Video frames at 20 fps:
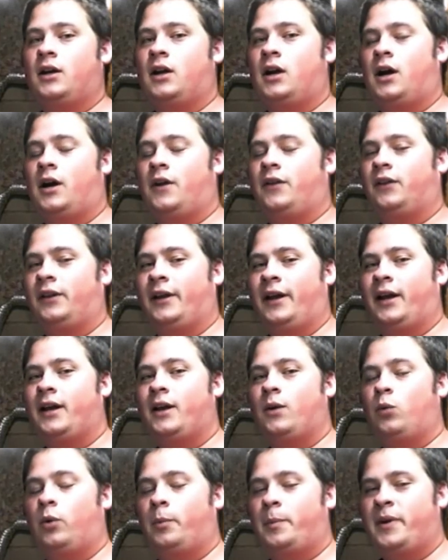uh, the
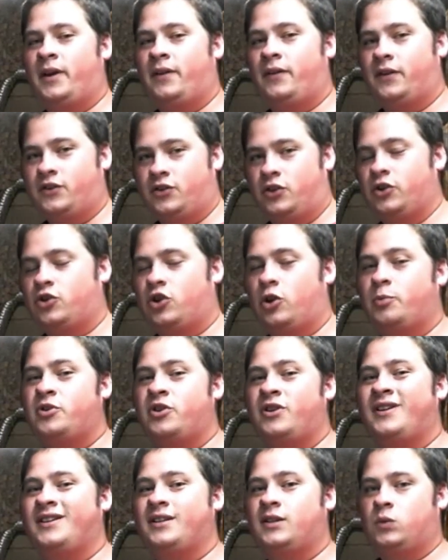link will be in the
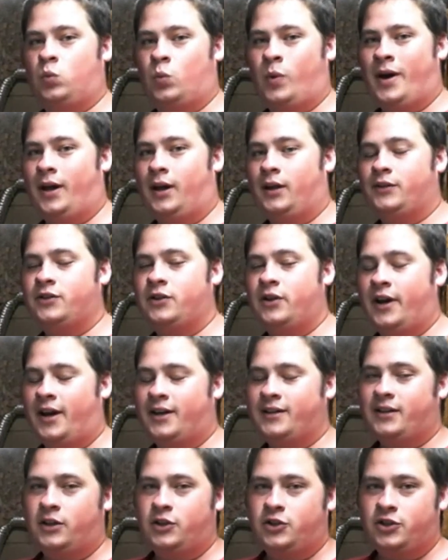description as well, so you
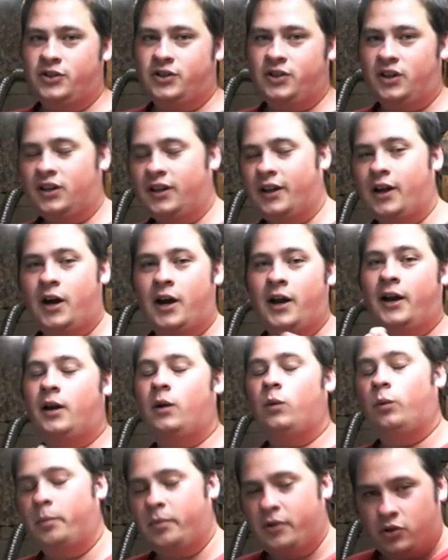guys can just click on it
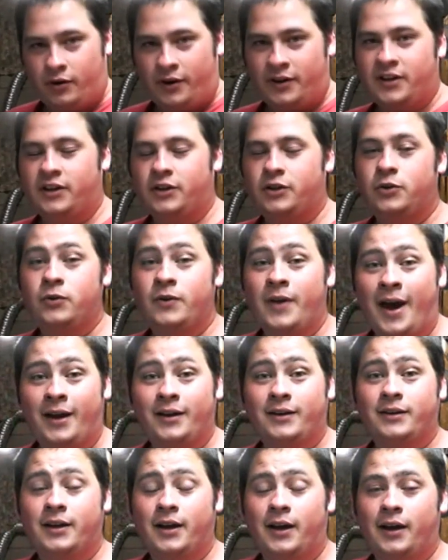and we'll be directed to
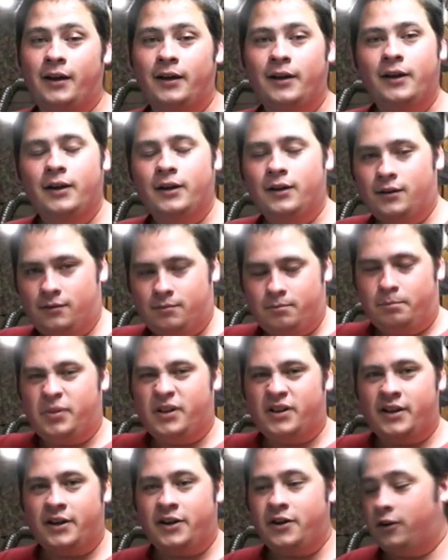that uh,
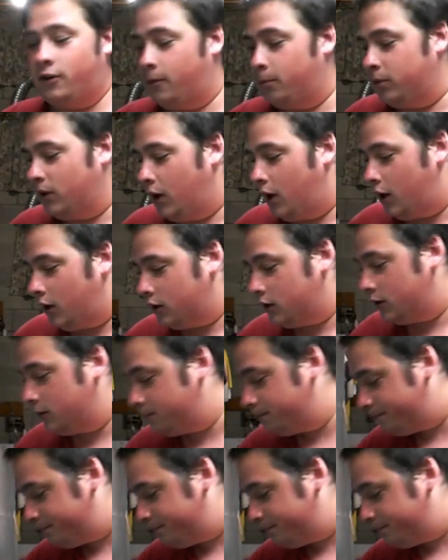particular blog.